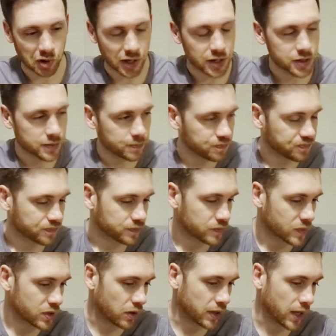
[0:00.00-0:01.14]
Brilliant.
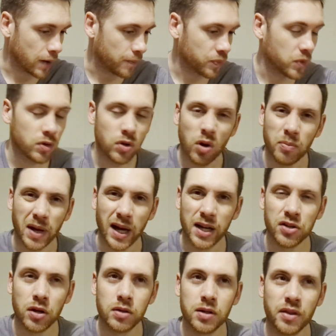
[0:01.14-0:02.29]
So yeah, not
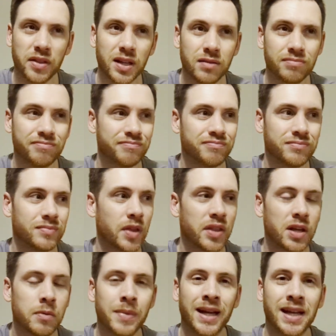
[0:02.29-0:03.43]
bad,
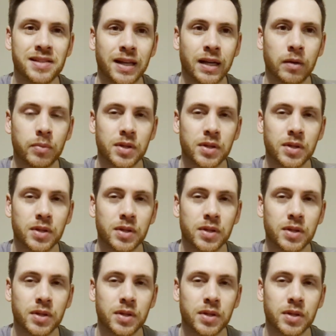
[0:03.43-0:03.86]
nothing amazing.